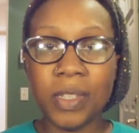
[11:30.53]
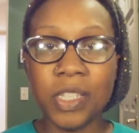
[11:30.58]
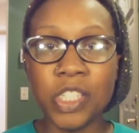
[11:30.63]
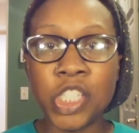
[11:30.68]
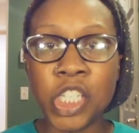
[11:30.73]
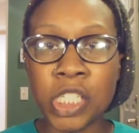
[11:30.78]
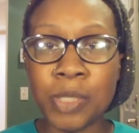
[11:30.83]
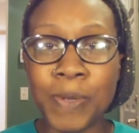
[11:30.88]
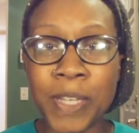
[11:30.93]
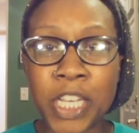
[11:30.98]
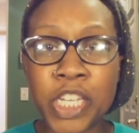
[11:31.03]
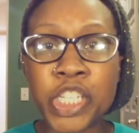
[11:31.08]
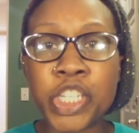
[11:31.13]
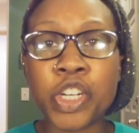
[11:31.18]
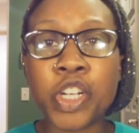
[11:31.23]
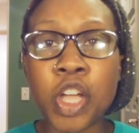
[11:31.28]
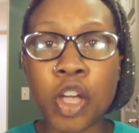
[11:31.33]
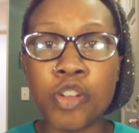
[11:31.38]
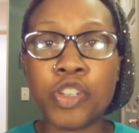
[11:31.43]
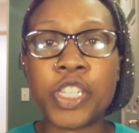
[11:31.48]
just because
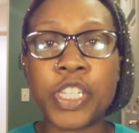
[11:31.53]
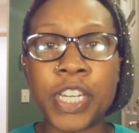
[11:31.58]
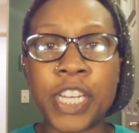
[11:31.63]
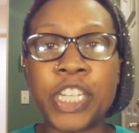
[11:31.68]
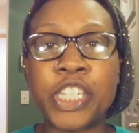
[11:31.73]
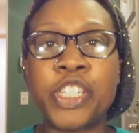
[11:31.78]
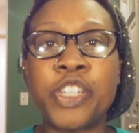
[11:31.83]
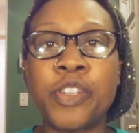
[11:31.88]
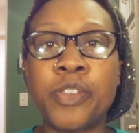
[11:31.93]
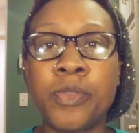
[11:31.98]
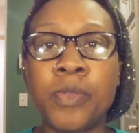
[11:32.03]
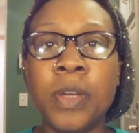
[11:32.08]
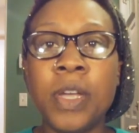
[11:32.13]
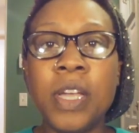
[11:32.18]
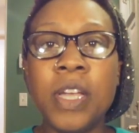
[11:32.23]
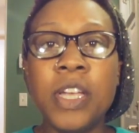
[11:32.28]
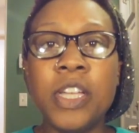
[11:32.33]
your coach needs you